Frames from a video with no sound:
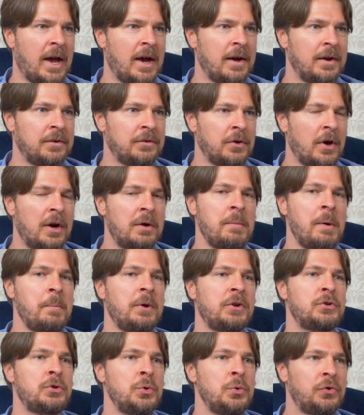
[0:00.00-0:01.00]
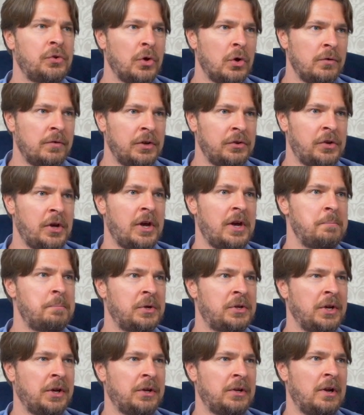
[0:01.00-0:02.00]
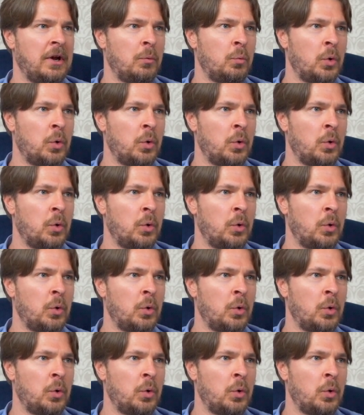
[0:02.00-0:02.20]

So I remember two surveys here in particular.